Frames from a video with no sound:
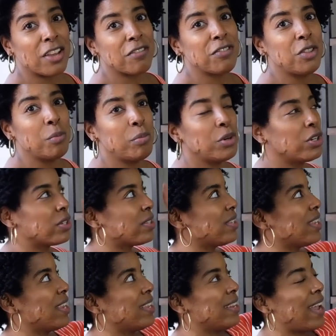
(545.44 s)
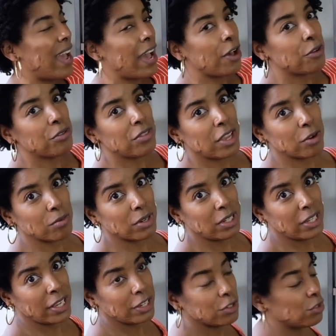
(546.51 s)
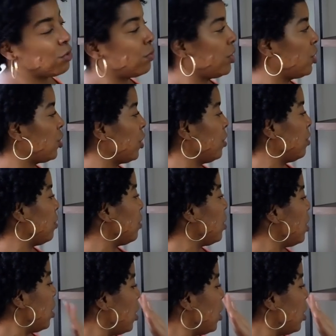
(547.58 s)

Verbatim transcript: of the books and how they relate to each other.